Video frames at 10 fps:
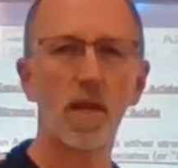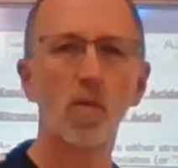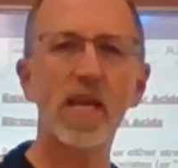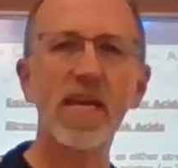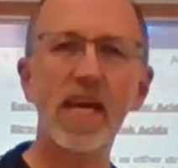
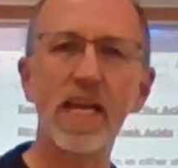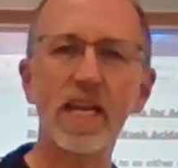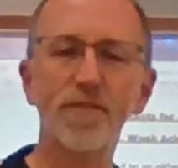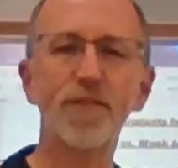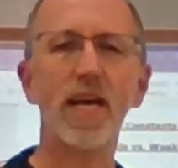We can't
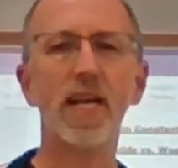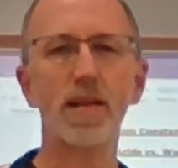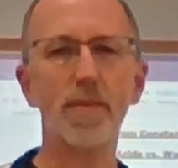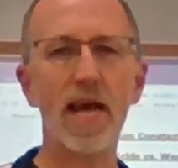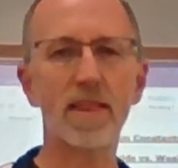define
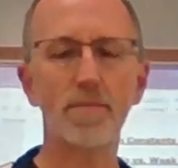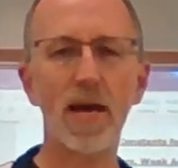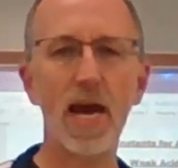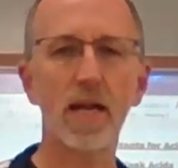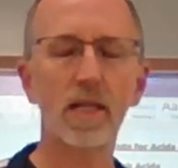it
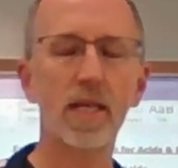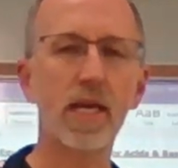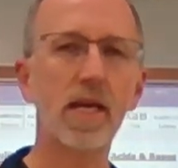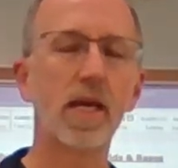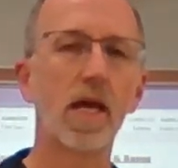
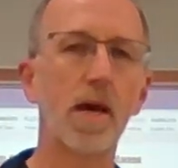mathematically,